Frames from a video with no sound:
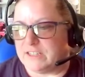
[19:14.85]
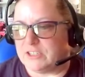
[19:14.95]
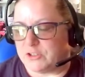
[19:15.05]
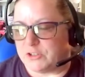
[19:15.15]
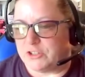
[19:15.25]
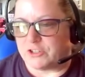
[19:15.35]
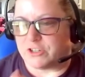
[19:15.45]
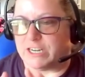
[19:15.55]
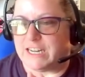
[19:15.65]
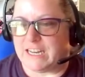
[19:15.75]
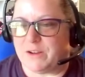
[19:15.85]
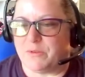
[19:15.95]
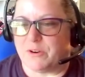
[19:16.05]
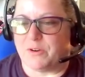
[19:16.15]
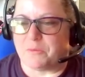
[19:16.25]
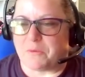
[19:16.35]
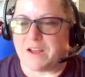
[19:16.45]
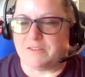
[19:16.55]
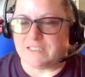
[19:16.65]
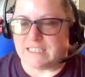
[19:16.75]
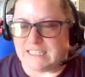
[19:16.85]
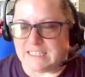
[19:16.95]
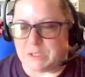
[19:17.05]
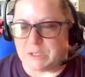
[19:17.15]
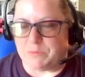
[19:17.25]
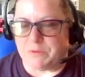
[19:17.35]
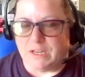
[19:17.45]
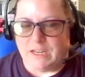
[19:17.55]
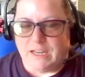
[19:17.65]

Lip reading: a surgery anywhere around him,